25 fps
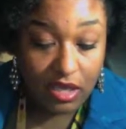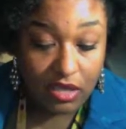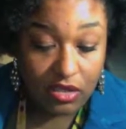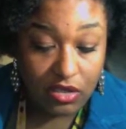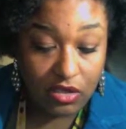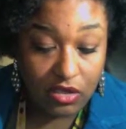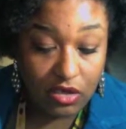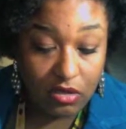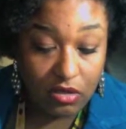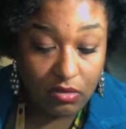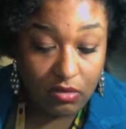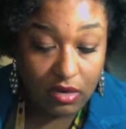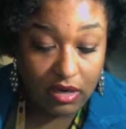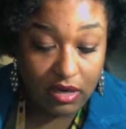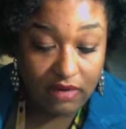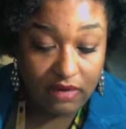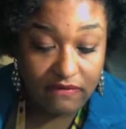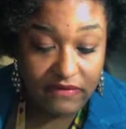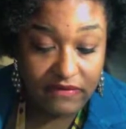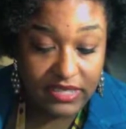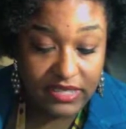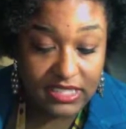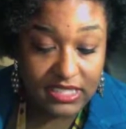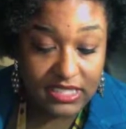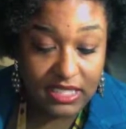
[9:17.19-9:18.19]
you'll want to
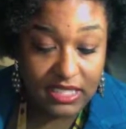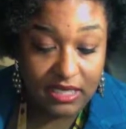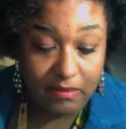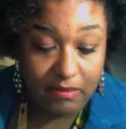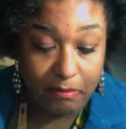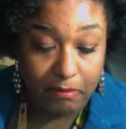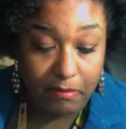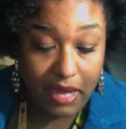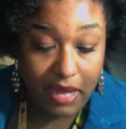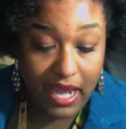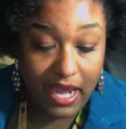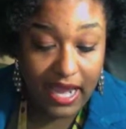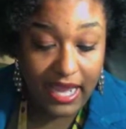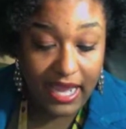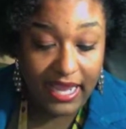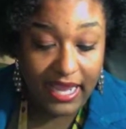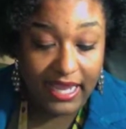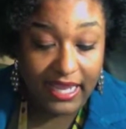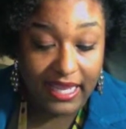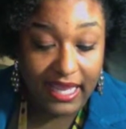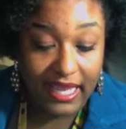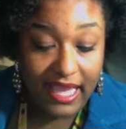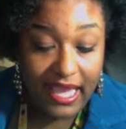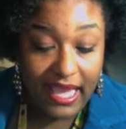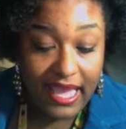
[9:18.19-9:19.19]
visit
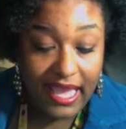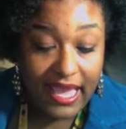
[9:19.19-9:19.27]
My